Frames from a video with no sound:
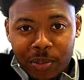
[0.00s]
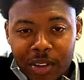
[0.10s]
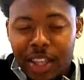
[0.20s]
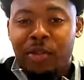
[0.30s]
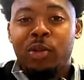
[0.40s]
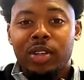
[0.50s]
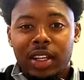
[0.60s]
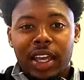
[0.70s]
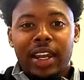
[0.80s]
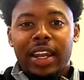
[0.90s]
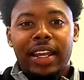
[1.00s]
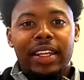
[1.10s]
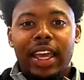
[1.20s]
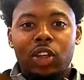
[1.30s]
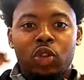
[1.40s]
If you look at it like that
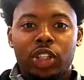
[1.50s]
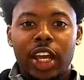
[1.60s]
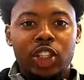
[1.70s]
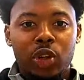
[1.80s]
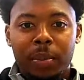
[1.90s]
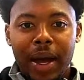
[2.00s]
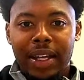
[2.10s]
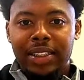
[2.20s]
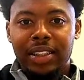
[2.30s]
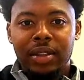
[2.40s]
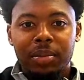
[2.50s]
and you change your mindset,